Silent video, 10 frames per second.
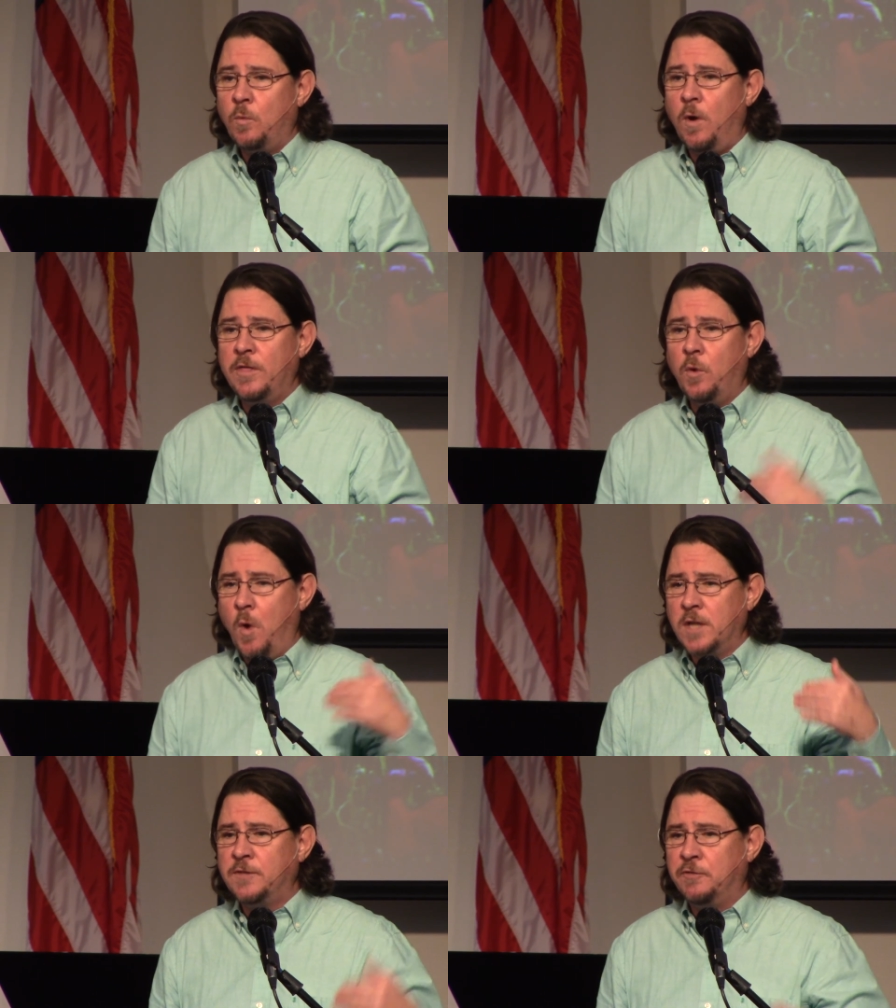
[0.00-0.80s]
one that
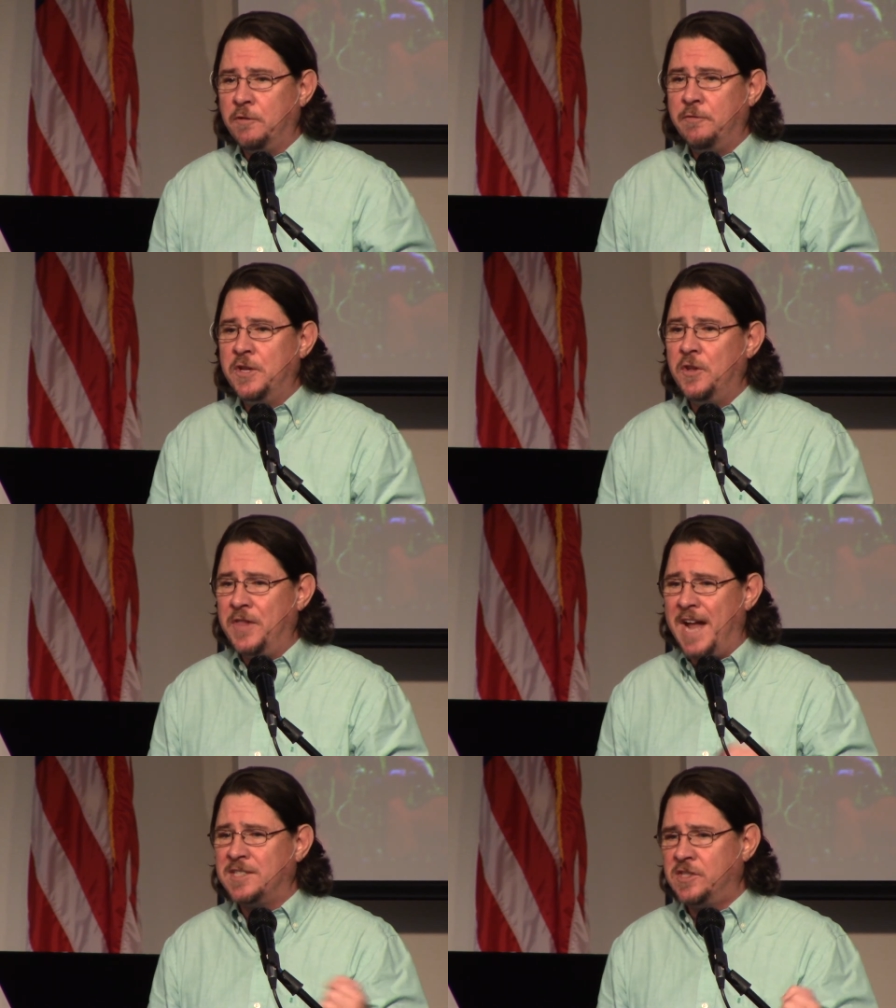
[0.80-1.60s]
was
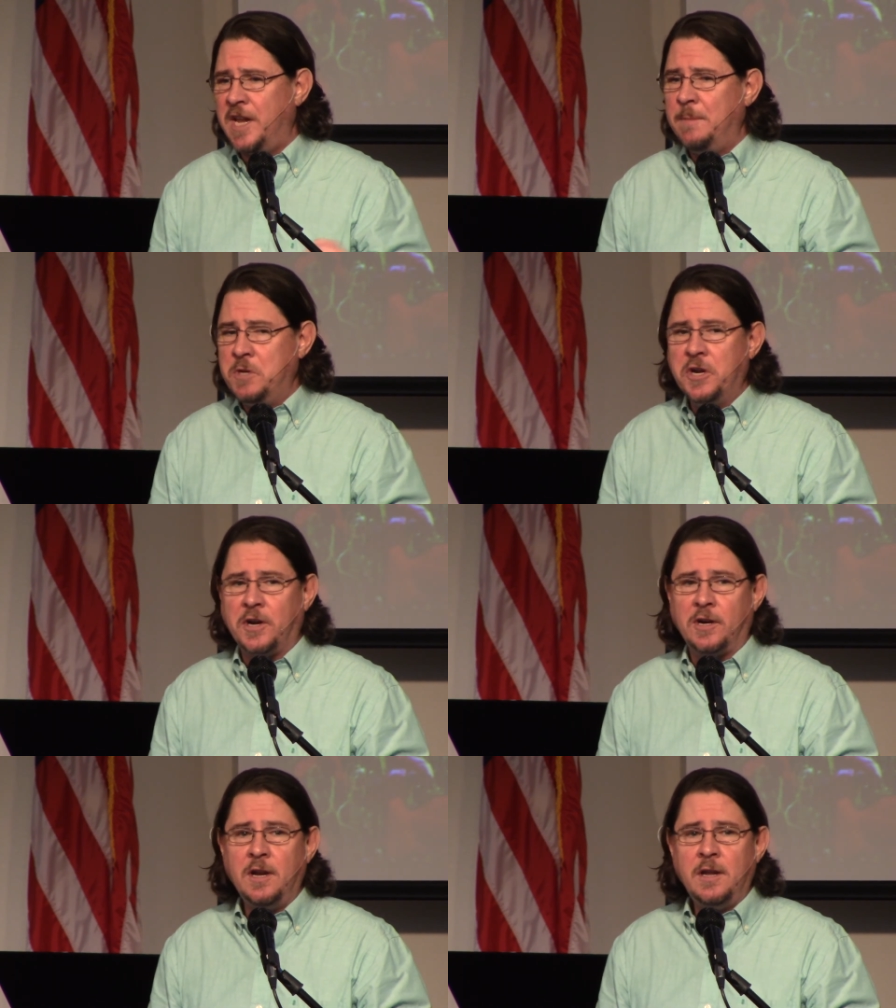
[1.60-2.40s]
fulfilled that same
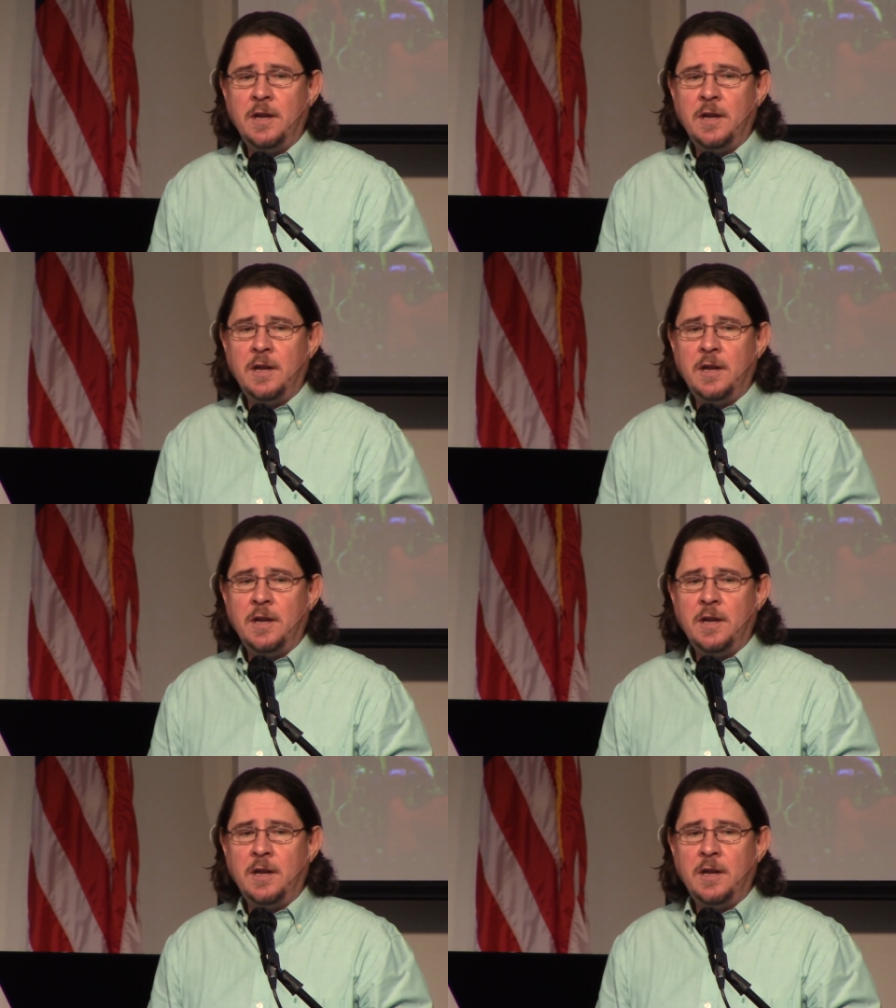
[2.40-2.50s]
year.